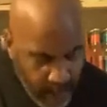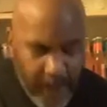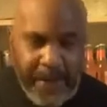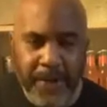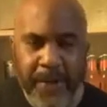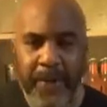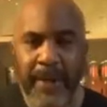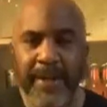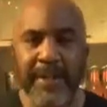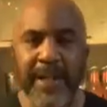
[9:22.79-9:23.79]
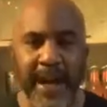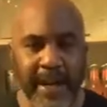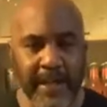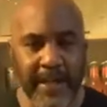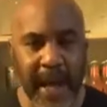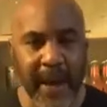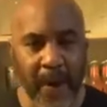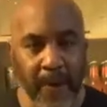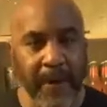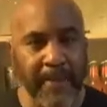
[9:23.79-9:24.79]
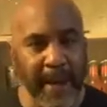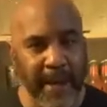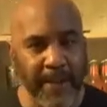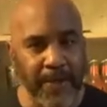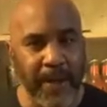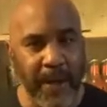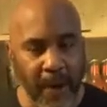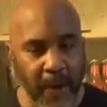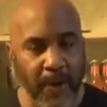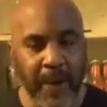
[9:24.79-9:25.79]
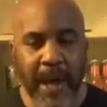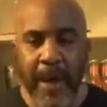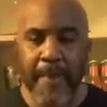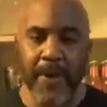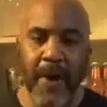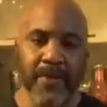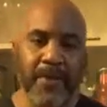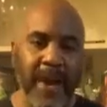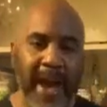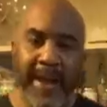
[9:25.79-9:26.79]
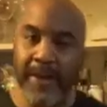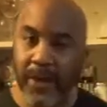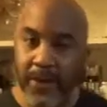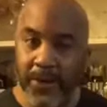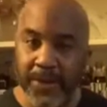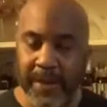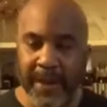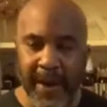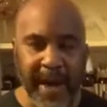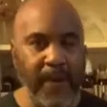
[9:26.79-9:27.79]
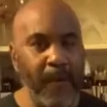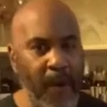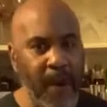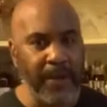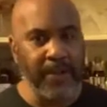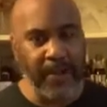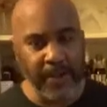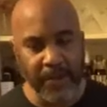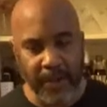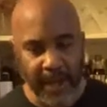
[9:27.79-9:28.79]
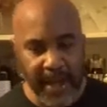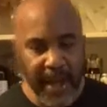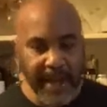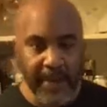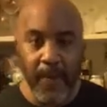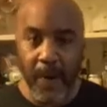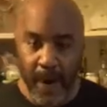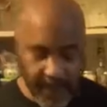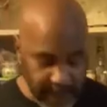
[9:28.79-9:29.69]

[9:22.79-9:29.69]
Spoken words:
What they're doing is not only making the drink cold, but they're also adding dilution. They're adding water to the drink to water it